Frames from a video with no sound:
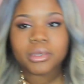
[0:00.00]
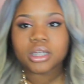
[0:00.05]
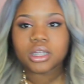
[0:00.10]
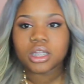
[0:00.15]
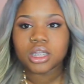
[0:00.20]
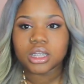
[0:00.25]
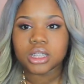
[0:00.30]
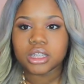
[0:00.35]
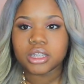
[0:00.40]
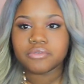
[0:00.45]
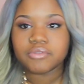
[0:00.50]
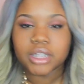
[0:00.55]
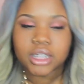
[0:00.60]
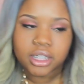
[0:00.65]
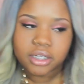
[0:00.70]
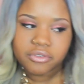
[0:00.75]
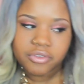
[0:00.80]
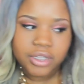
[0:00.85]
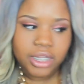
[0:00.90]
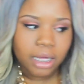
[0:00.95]
gonna leave the
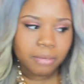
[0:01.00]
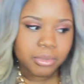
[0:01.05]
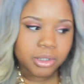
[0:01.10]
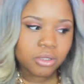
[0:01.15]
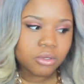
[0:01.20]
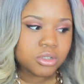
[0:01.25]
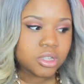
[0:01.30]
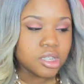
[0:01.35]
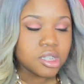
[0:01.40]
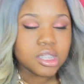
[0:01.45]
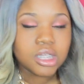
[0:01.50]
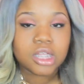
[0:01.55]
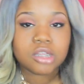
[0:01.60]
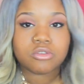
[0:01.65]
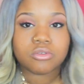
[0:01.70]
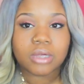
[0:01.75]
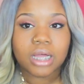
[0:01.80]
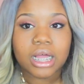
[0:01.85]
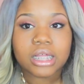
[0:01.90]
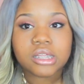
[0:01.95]
link for that below just in
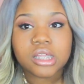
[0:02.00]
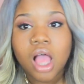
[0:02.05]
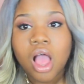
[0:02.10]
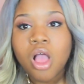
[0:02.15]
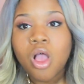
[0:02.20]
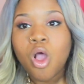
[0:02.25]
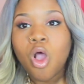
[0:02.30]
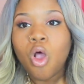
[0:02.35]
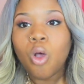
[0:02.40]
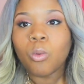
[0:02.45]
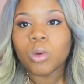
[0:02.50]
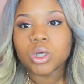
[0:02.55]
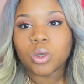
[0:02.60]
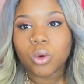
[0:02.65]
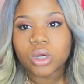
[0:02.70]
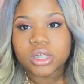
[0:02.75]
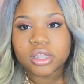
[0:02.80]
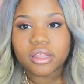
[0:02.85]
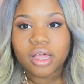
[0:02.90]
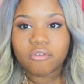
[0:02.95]
case you guys want to
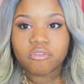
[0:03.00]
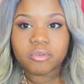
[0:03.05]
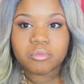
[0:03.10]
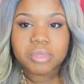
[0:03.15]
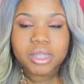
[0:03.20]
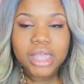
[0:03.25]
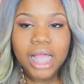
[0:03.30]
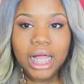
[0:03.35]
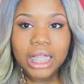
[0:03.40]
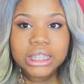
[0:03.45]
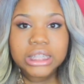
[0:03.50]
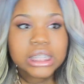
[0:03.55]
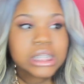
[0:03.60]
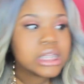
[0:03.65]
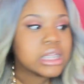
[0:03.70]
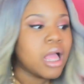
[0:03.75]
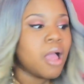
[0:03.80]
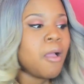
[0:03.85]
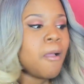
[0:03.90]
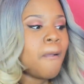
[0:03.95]
order that from Sally's.
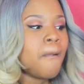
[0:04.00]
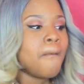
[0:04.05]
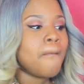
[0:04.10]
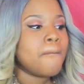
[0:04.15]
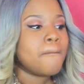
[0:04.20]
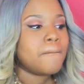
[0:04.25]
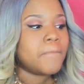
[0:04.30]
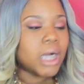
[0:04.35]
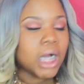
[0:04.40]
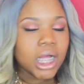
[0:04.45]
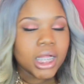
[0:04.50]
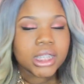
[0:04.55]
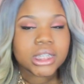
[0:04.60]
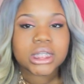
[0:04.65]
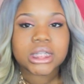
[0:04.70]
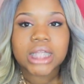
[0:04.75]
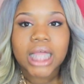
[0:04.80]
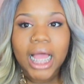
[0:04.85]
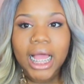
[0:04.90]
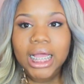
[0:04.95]
But
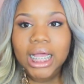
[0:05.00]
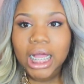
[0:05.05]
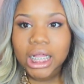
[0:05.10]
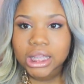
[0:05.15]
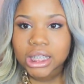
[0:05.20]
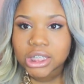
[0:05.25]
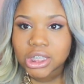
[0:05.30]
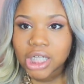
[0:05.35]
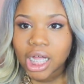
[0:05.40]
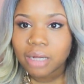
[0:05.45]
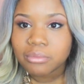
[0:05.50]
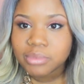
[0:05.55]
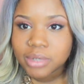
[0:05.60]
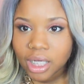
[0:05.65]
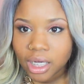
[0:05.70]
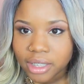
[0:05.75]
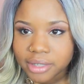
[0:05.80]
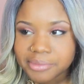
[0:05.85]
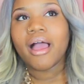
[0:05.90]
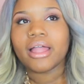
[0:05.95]
that got the job
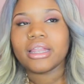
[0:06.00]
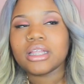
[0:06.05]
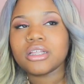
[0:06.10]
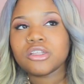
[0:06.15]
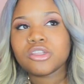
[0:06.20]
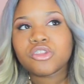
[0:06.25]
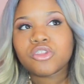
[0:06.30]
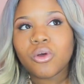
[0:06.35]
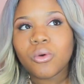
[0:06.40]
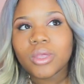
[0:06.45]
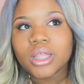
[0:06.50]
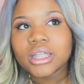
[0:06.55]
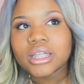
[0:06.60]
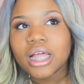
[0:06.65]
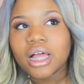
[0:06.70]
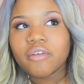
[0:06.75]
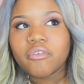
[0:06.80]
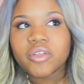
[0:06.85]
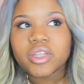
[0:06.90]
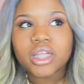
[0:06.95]
done. I let it soak in
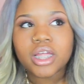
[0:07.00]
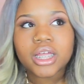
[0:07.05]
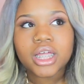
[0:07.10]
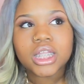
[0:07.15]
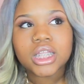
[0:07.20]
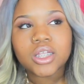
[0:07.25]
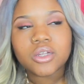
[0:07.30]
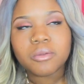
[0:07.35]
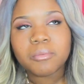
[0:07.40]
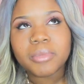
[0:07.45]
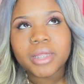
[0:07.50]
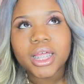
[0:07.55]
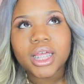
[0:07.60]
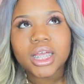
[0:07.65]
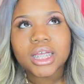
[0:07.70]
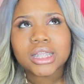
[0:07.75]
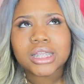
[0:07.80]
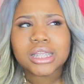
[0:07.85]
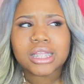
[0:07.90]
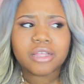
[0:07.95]
that for like a little bit,
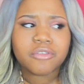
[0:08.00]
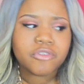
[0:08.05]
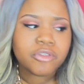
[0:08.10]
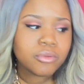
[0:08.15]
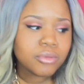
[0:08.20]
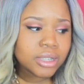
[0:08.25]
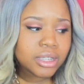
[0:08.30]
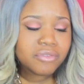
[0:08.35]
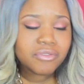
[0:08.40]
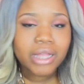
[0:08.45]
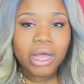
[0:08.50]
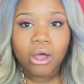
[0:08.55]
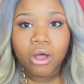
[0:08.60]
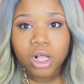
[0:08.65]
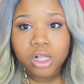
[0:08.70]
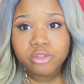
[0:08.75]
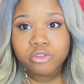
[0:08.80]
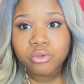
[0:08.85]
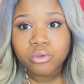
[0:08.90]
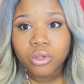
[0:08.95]
because if you leave that
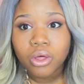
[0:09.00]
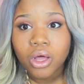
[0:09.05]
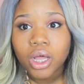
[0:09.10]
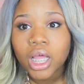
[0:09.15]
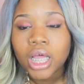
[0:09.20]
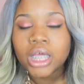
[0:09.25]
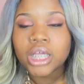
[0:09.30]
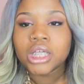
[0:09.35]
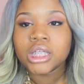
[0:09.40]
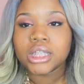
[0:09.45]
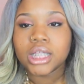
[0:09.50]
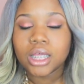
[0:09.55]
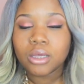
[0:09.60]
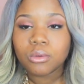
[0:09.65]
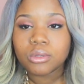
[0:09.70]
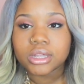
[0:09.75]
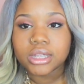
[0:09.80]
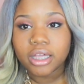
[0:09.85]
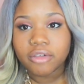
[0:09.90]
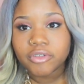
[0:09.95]
on too long, it
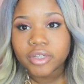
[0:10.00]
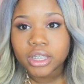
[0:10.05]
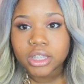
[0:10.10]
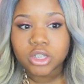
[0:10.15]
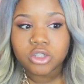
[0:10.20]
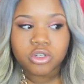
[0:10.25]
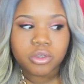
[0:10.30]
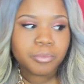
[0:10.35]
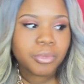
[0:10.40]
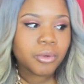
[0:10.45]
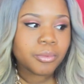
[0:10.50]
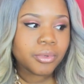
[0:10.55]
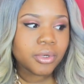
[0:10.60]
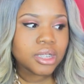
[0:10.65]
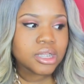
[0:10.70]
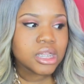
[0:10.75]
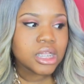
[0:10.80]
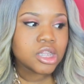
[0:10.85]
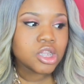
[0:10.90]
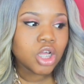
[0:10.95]
will definitely turn purple,
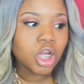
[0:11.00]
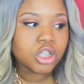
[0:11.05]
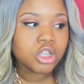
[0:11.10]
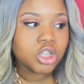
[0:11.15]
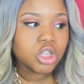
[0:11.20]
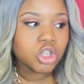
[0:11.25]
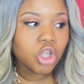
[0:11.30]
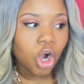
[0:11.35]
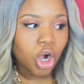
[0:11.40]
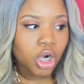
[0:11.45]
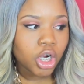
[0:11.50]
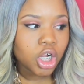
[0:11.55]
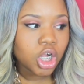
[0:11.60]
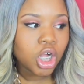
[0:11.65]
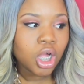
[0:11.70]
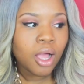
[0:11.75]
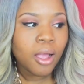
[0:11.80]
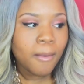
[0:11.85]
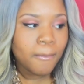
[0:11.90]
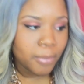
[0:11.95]
because it's a dark
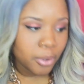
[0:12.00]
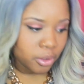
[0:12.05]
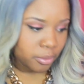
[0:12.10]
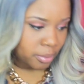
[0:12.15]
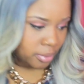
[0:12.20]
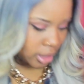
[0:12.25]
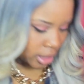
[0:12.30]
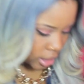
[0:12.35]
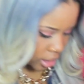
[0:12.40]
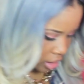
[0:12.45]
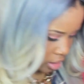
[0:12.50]
purple. Like